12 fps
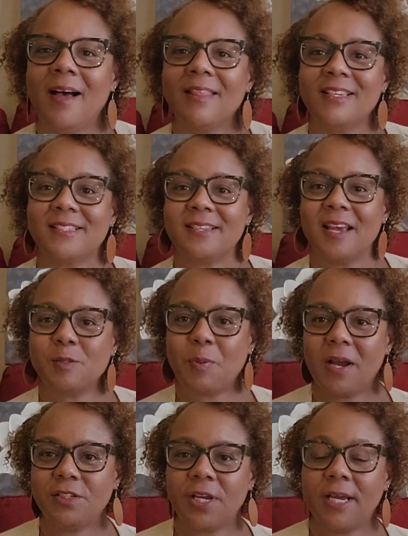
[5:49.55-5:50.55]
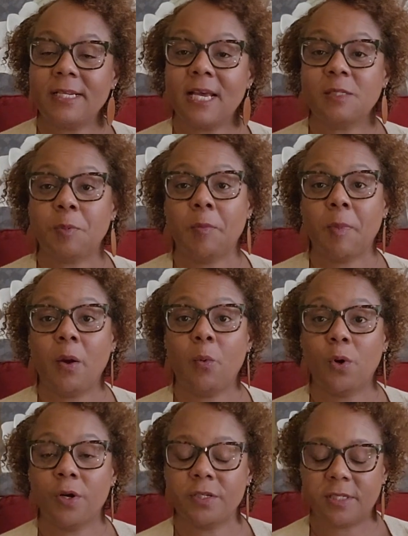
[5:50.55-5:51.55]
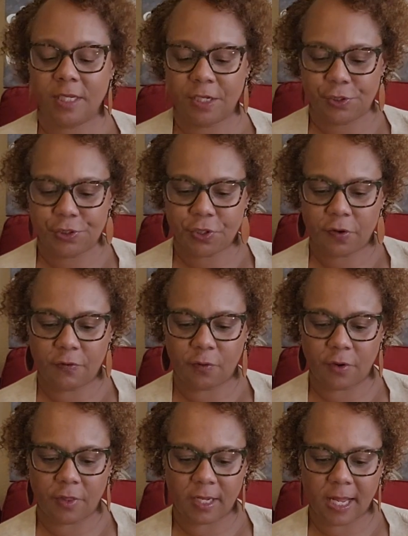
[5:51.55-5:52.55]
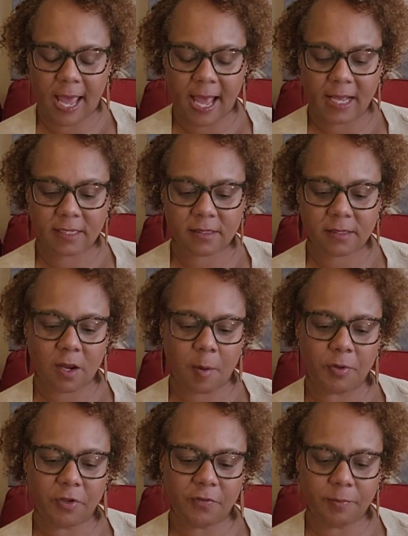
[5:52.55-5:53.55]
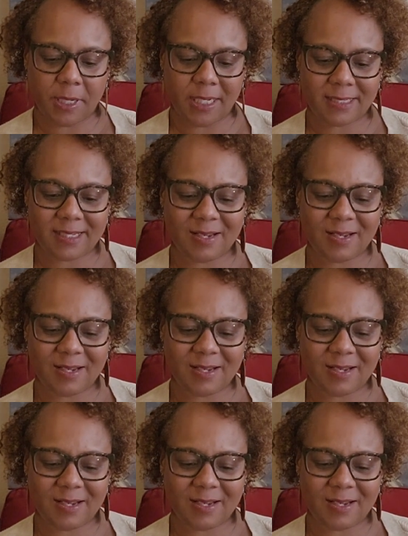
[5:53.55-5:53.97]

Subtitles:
This next project has been my work stitch for the last couple of months.